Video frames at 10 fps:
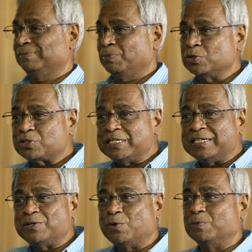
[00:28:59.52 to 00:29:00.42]
Most
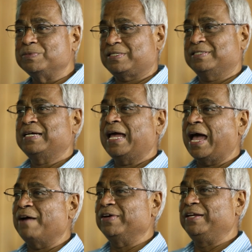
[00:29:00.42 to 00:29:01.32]
Indian homes
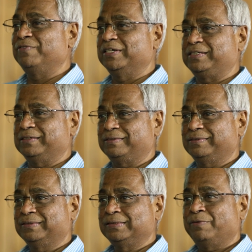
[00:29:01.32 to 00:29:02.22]
have an inverter.
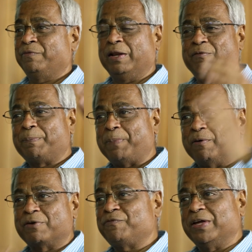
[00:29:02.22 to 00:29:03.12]
Whenever
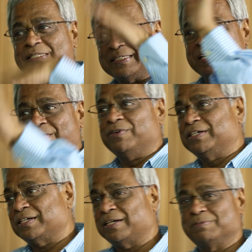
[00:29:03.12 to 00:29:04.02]
power fails, that inverter